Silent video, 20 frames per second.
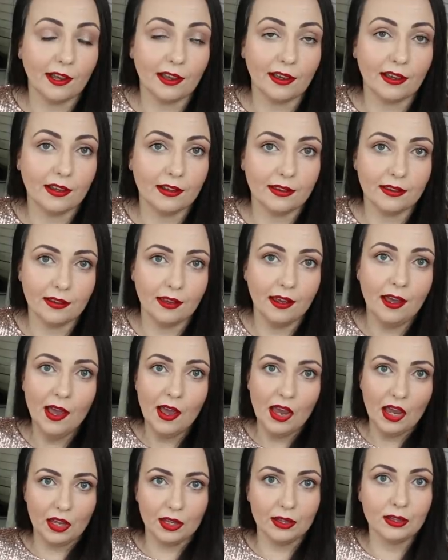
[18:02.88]
like the
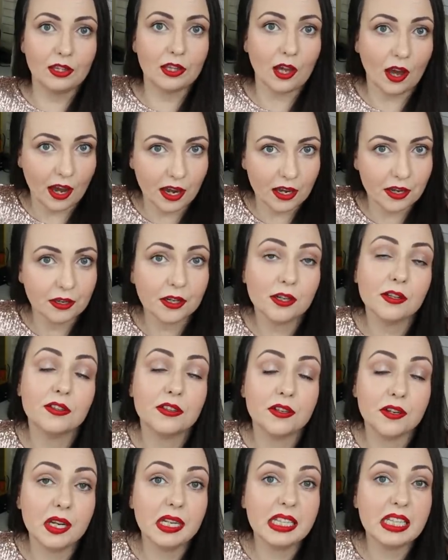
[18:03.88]
entire
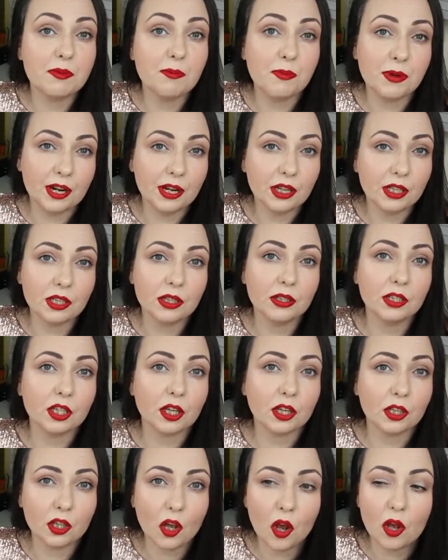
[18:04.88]
3D printing
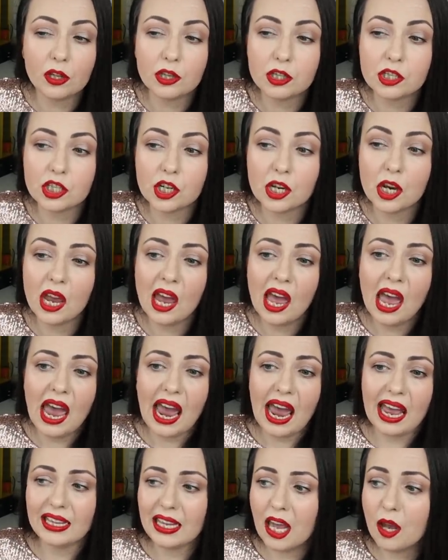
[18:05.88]
technology
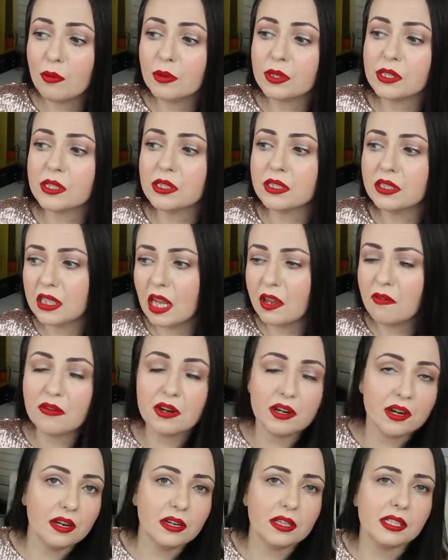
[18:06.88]
and I was never
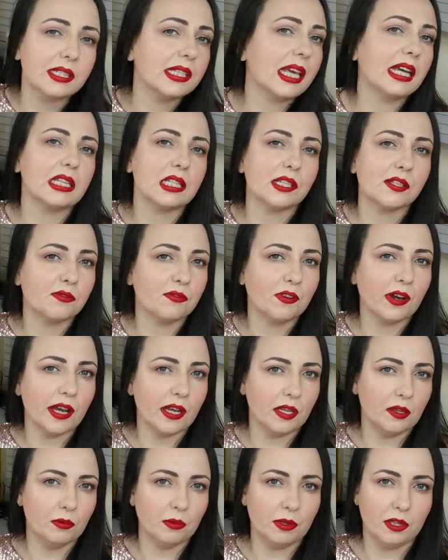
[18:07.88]
really
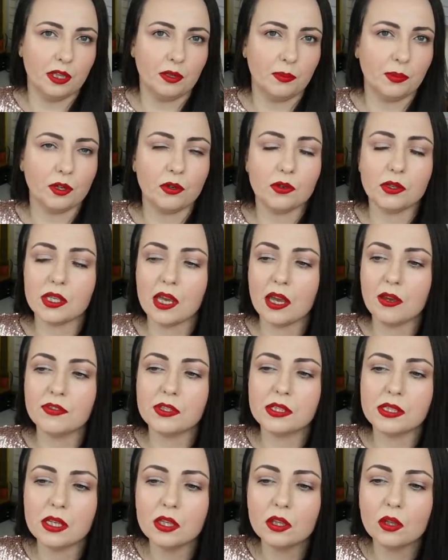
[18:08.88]
satisfied with it because I've
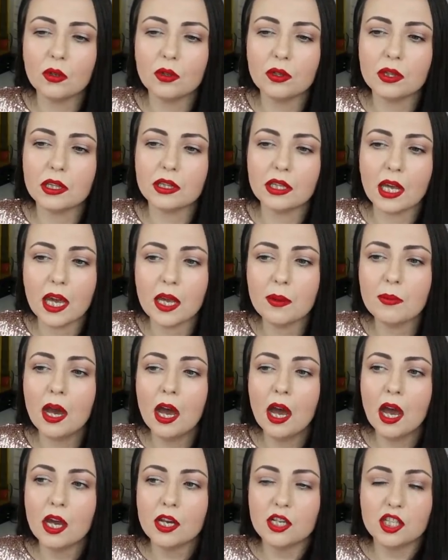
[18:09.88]
seen all the time
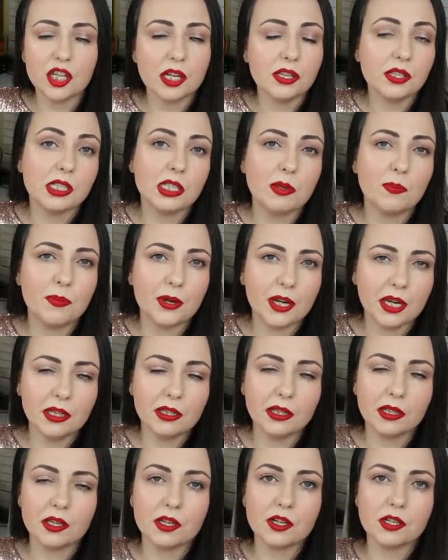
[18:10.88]
just the
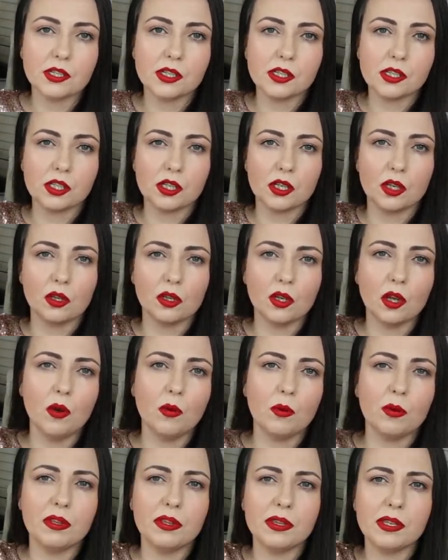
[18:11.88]
printers, you
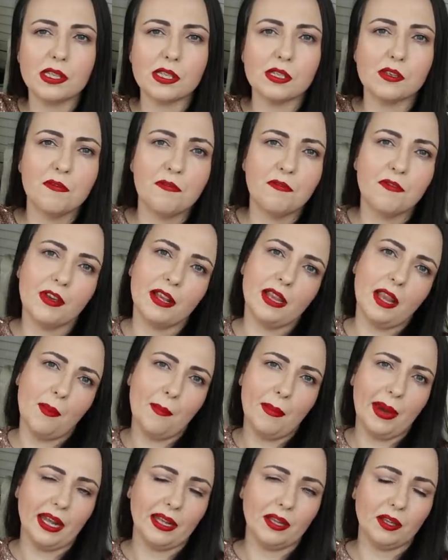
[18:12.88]
know, with this
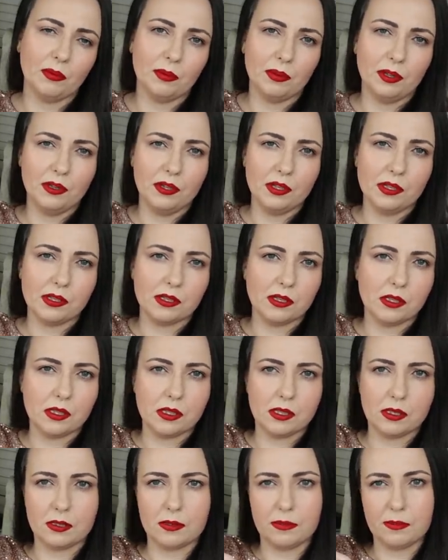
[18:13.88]
filament, with
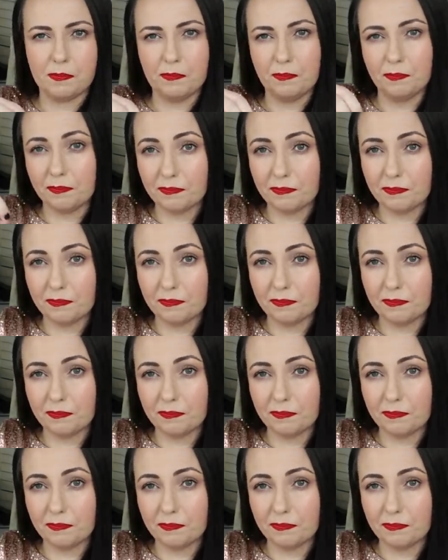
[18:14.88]
this